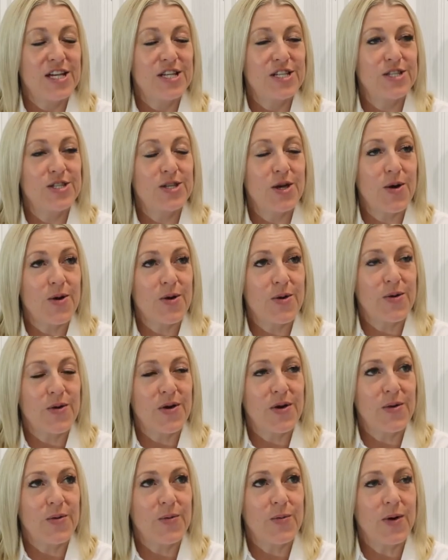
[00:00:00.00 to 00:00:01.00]
So
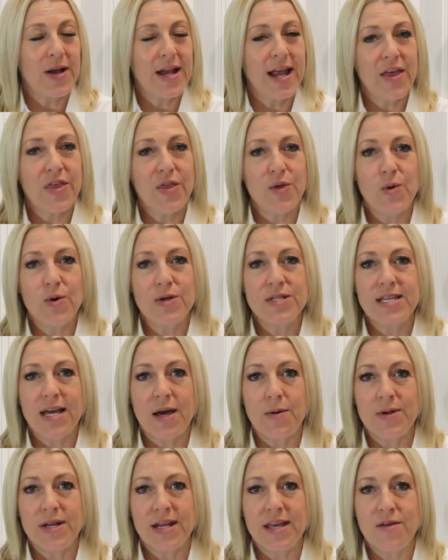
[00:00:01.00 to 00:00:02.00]
what I thought
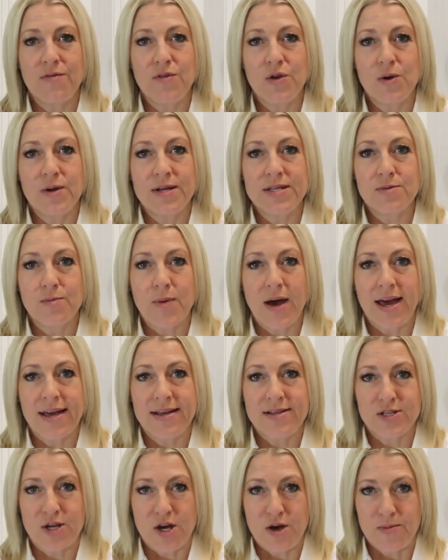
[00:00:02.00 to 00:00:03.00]
I would give you is my
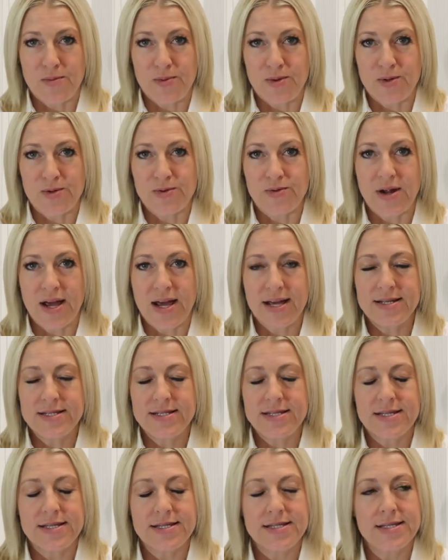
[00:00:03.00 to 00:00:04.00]
example,
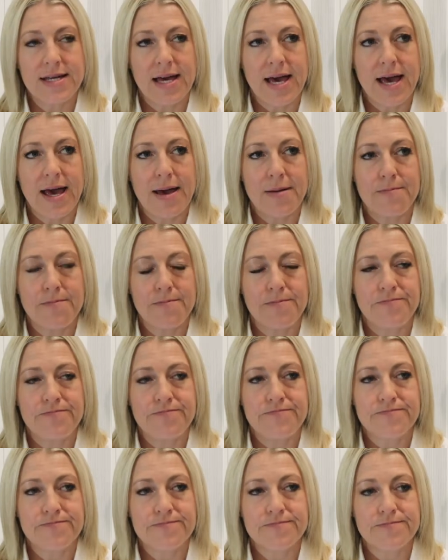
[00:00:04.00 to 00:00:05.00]
right?
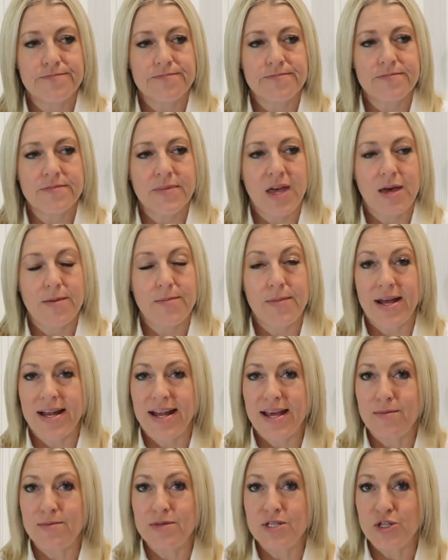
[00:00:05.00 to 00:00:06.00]
My
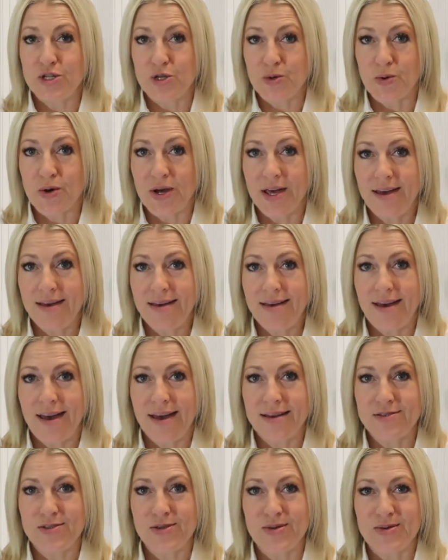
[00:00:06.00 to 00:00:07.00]
name is Joy,
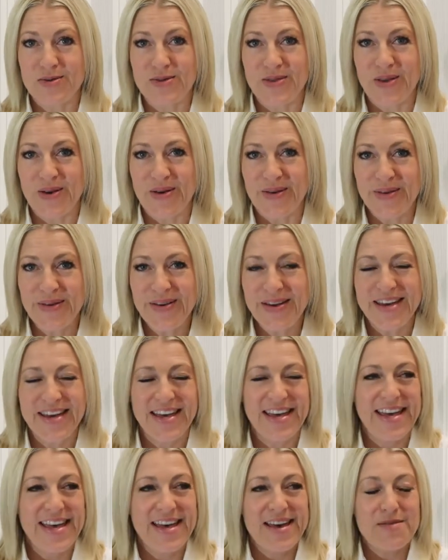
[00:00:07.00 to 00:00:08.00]
as you all know,
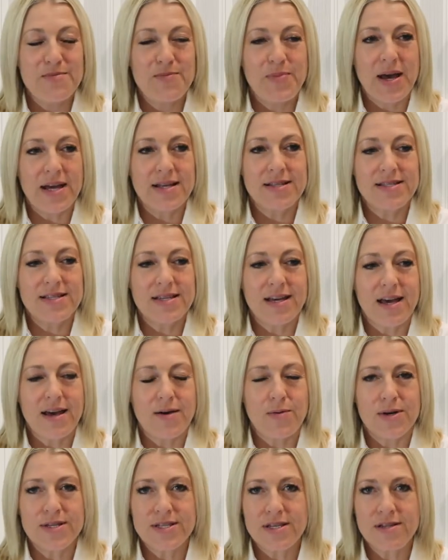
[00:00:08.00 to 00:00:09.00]
but
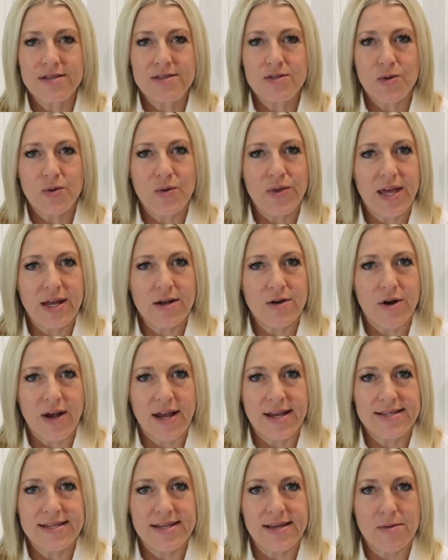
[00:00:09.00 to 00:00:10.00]
I wasn't that
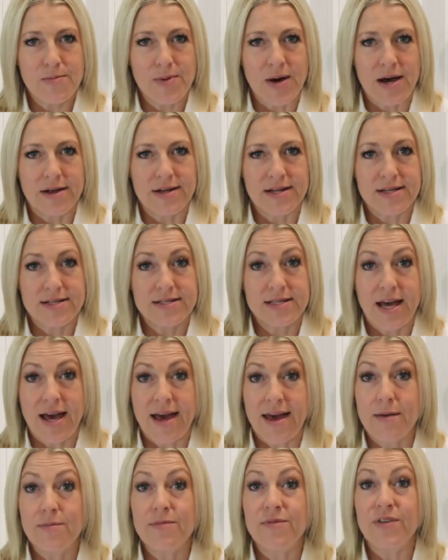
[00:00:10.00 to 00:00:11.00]
crazy about it.
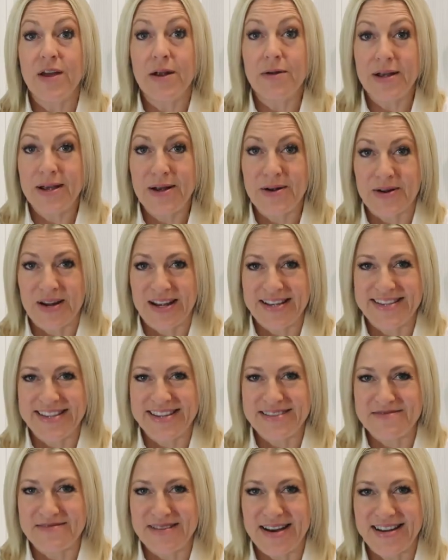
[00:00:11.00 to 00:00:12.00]
I am very crazy
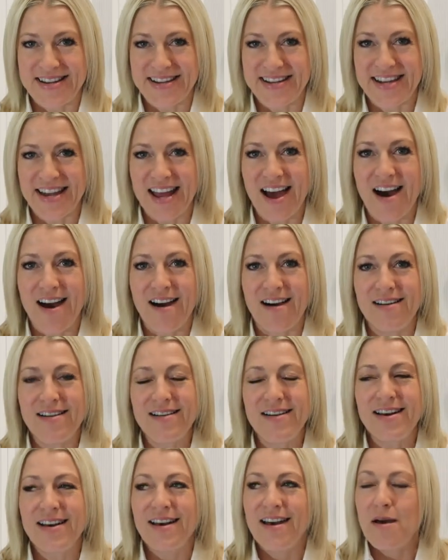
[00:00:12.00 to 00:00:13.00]
about it
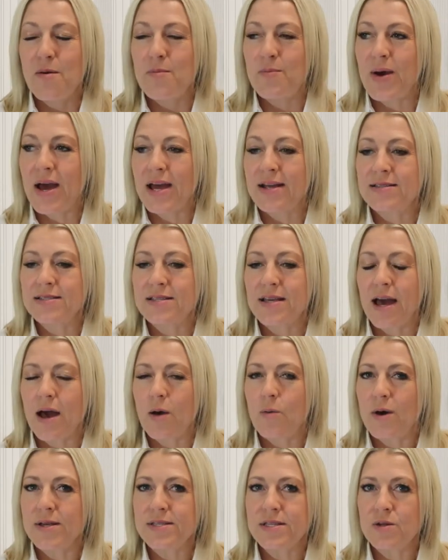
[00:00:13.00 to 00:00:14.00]
now, but
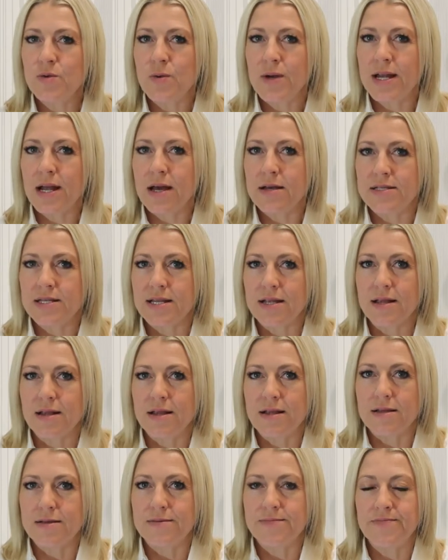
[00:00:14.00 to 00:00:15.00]
I wasn't when I was
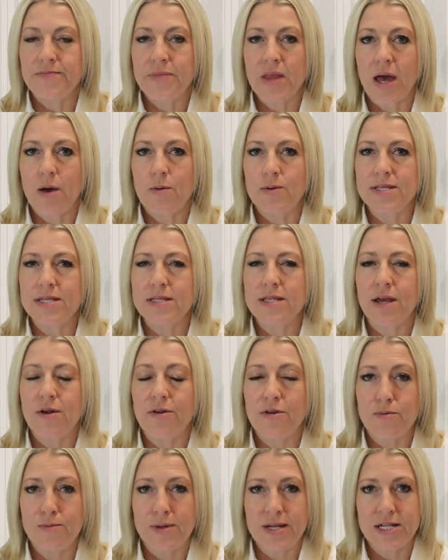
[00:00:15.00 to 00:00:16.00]
little. I was
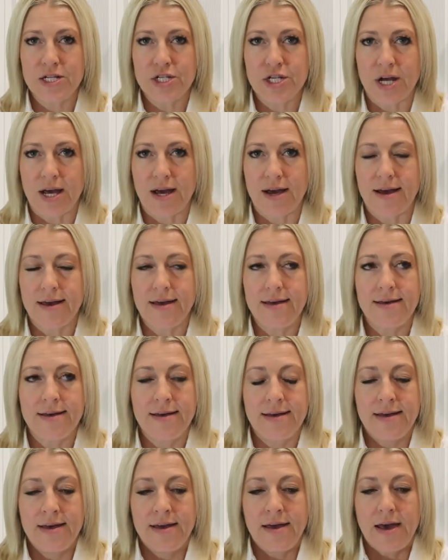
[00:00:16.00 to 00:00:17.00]
terribly shy,
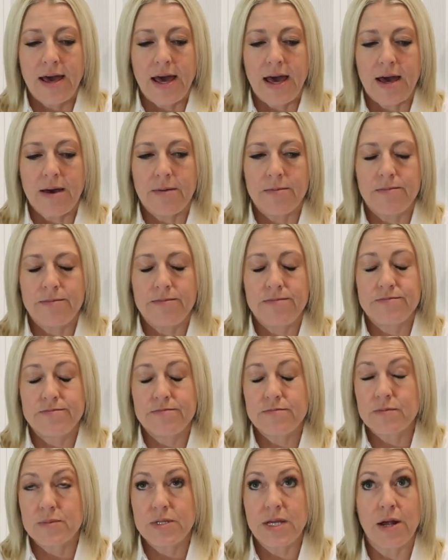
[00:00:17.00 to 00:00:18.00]

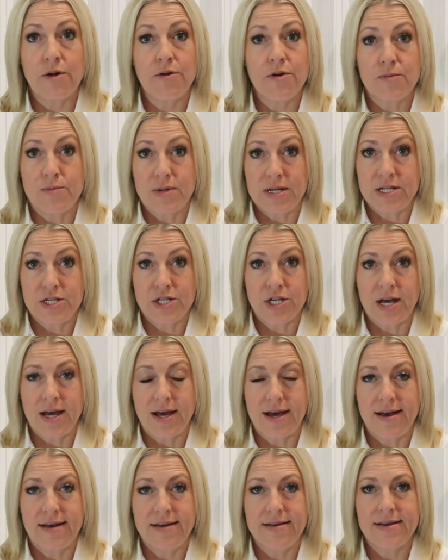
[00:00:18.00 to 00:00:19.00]
terribly
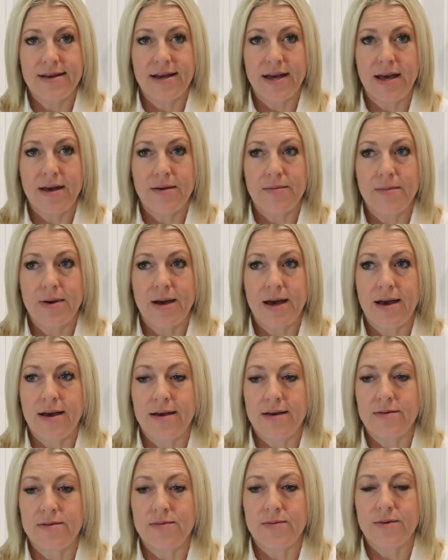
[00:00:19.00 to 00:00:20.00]
shy.
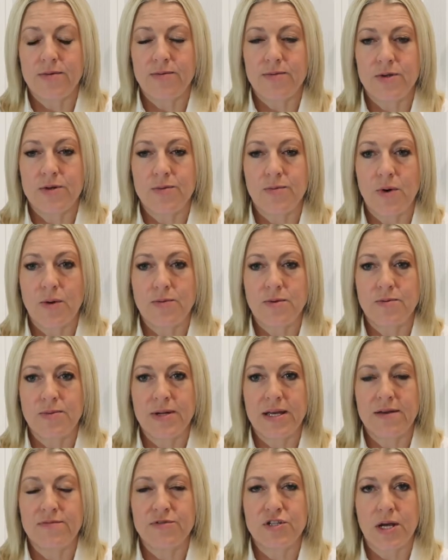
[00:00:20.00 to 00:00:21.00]
I would
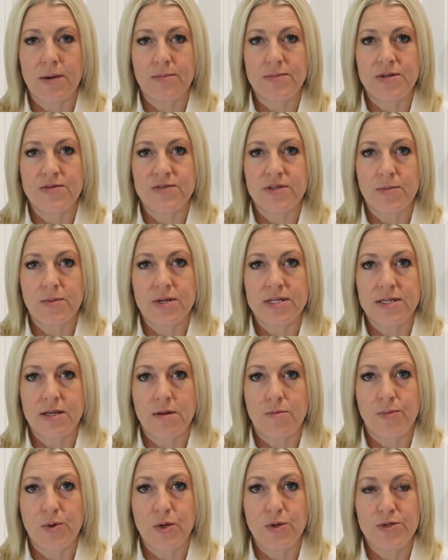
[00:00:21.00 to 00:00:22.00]
probably have jumped if someone
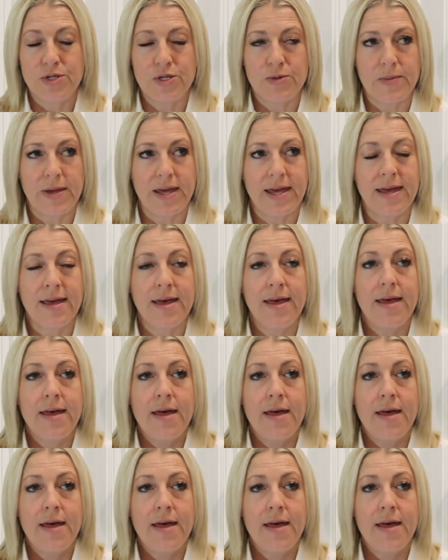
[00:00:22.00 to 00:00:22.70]
said boo to me.